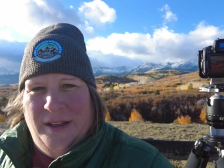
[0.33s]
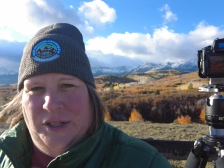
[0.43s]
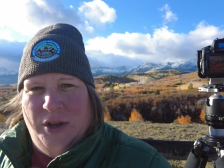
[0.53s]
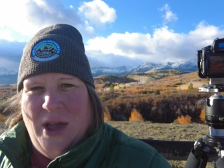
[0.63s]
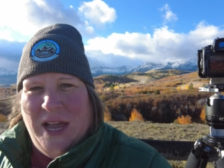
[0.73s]

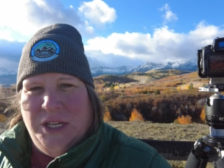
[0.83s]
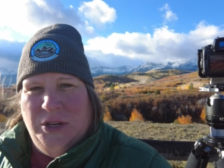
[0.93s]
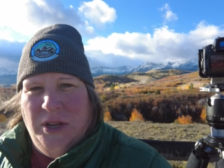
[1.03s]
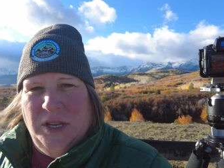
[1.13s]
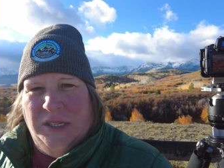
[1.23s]
So as
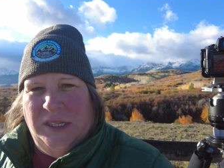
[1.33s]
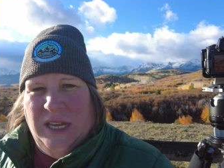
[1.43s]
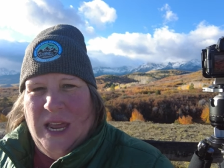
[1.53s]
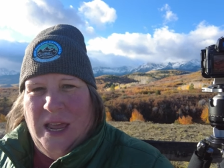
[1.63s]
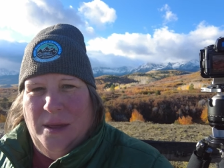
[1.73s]
you can
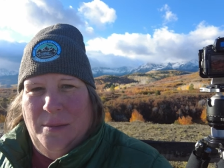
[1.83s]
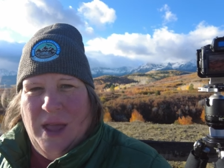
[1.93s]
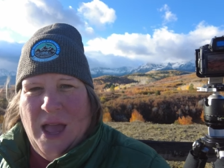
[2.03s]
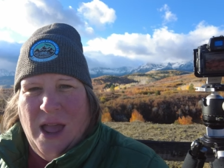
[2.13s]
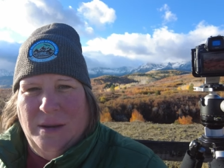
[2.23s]
see
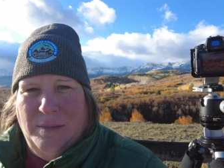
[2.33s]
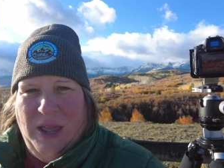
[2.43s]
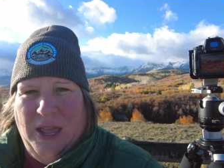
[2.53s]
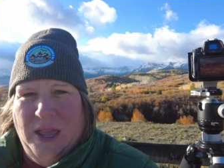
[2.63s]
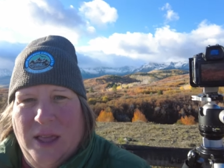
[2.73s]
behind
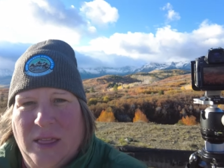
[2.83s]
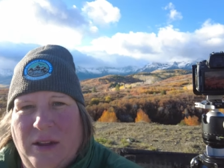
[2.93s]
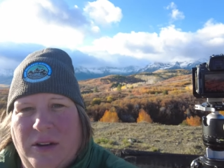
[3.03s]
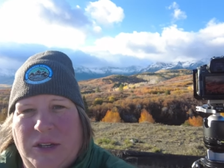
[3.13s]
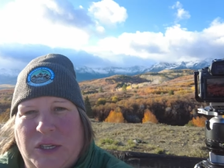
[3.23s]
me,
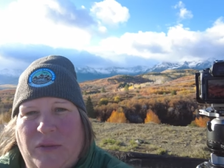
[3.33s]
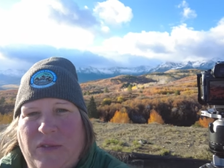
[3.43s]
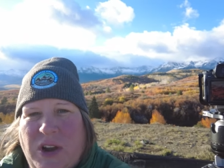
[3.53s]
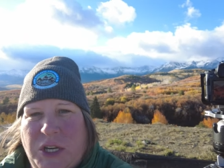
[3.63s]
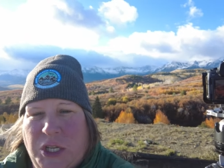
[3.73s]
there's
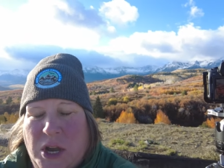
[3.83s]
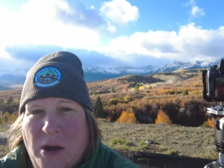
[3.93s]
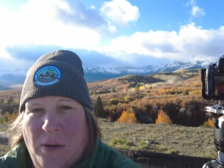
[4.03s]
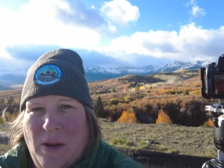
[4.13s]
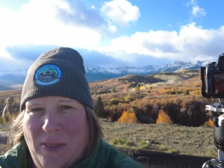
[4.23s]
fresh
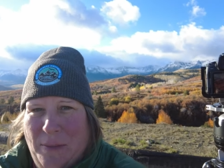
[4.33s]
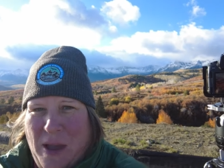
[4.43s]
snow on the